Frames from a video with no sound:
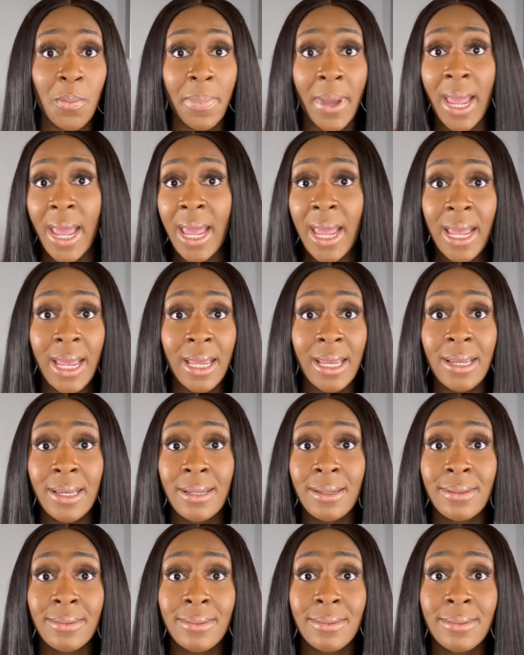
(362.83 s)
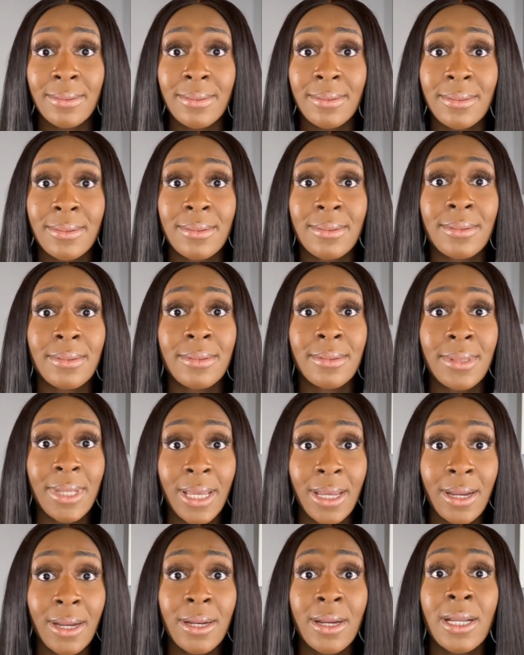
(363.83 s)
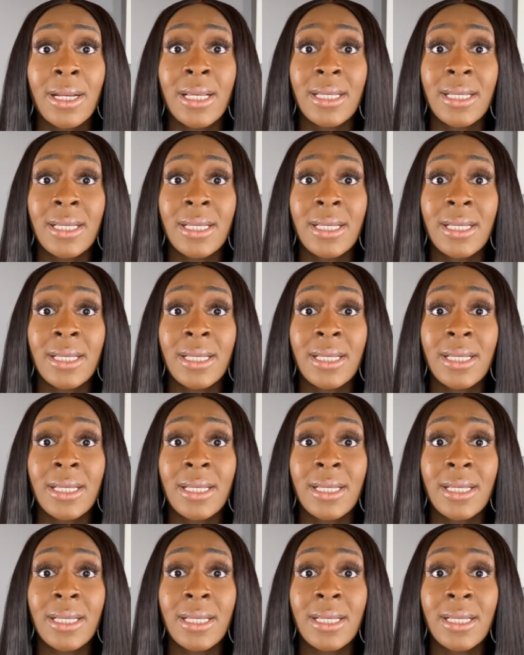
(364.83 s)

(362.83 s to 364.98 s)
pay, they are going